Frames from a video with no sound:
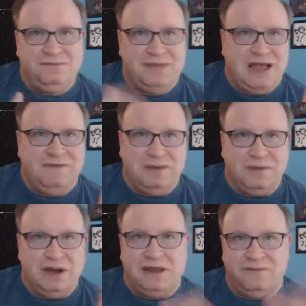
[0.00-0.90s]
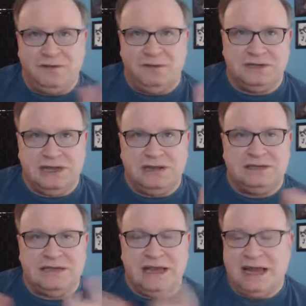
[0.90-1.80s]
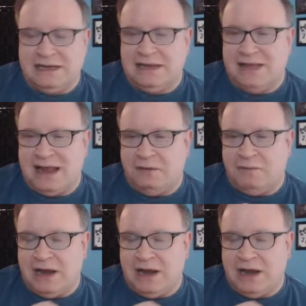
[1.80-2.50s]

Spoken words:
have anybody confusing and saying I did that, I